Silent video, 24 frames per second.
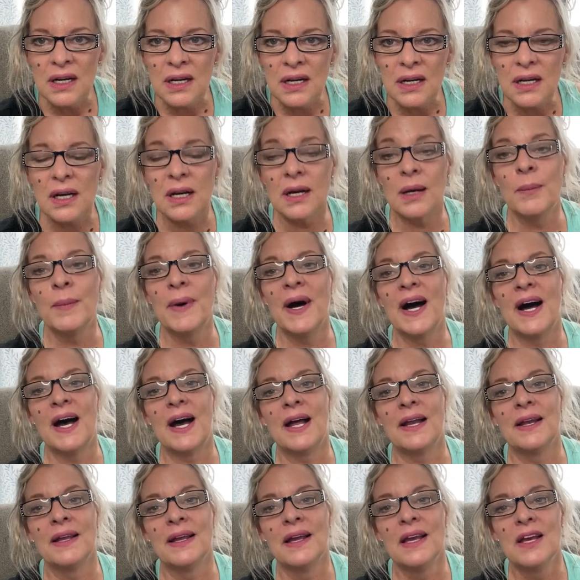Come
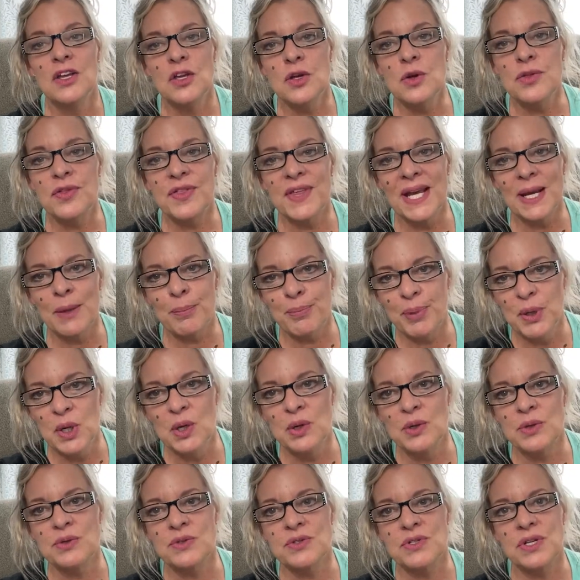on. You think
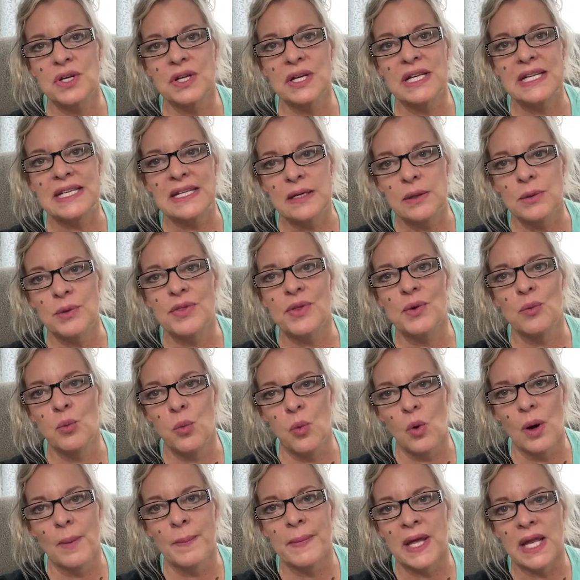Putin's going to deal with a
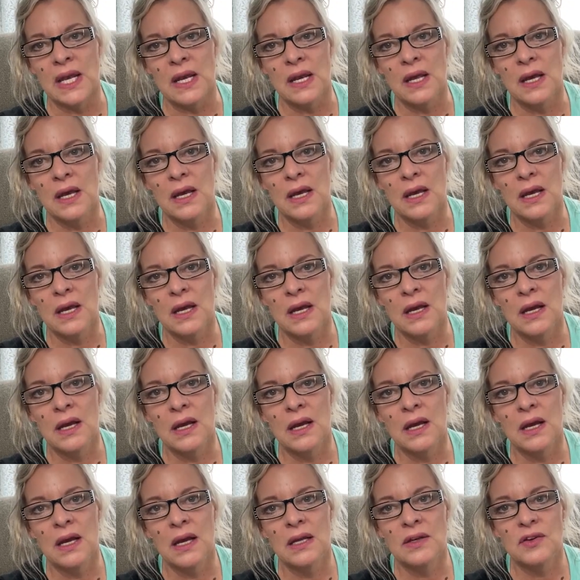woman?
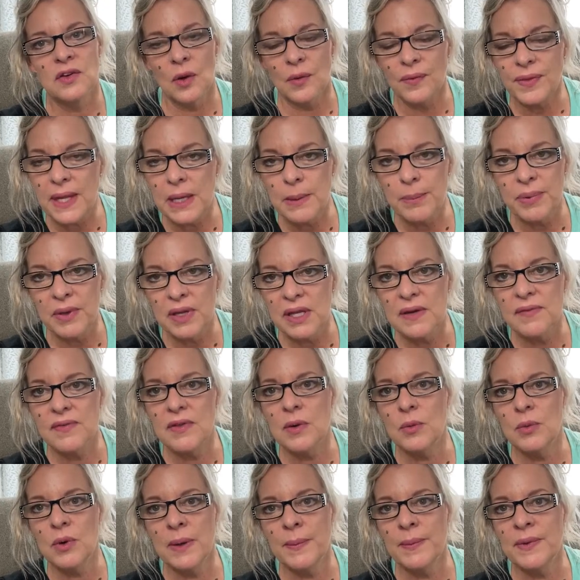Don't they
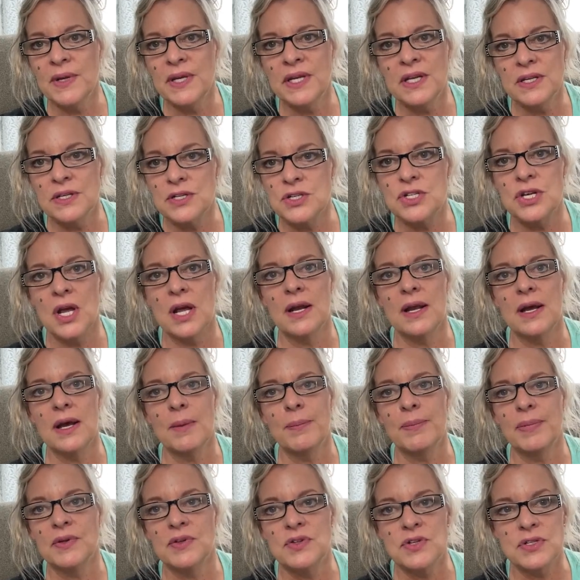believe that women need to shut
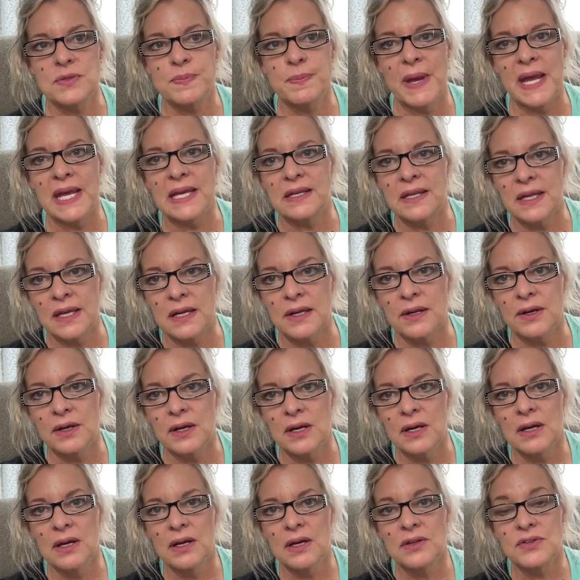up and just make
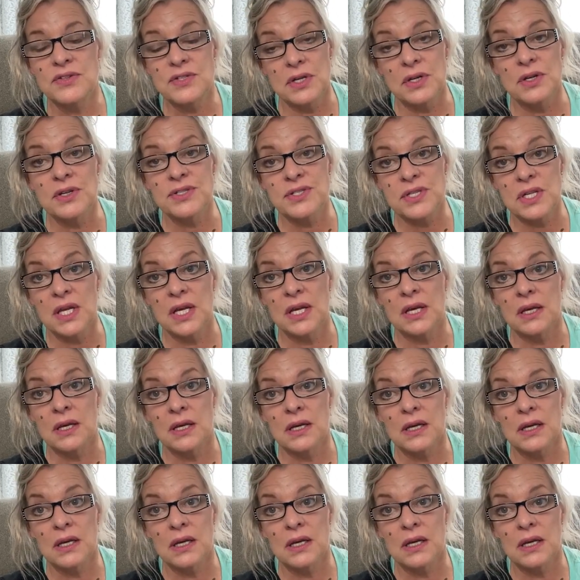dinner? Seriously.